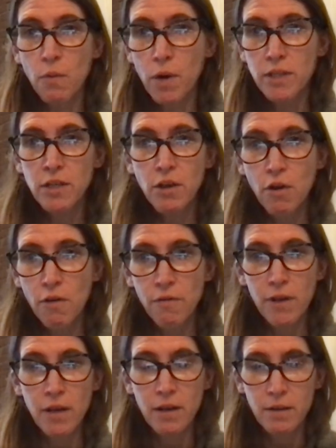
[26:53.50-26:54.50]
was a
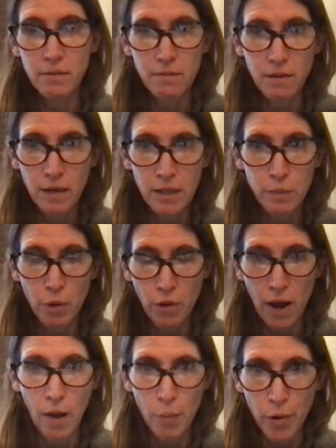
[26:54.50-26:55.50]
COVID expo-
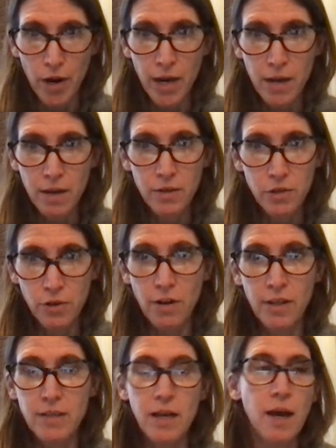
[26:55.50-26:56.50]
outbreak during
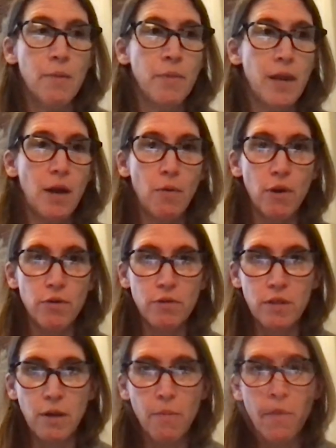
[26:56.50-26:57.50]
the time that I worked with
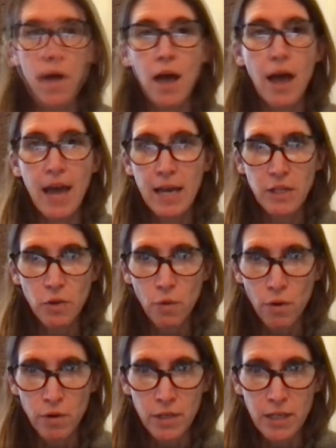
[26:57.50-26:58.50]
them. I had to
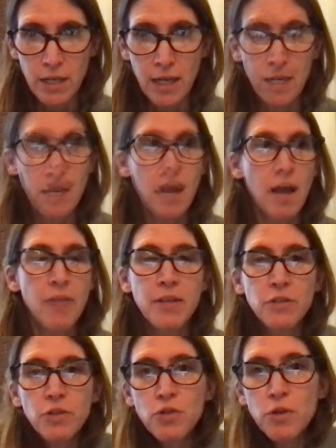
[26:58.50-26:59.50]
quarantine, and
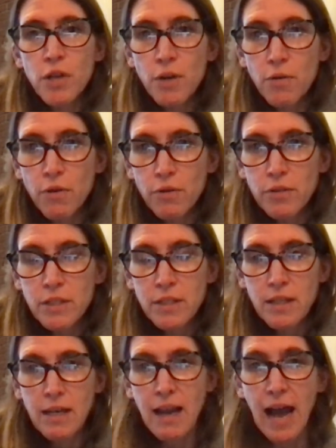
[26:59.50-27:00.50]
these are two year olds.
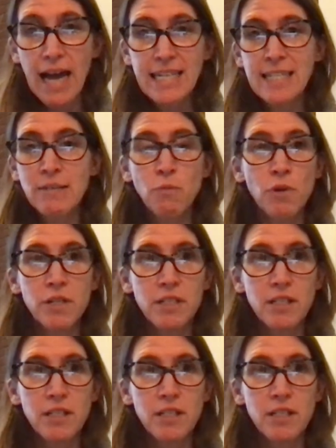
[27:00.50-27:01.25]
Like, I didn't want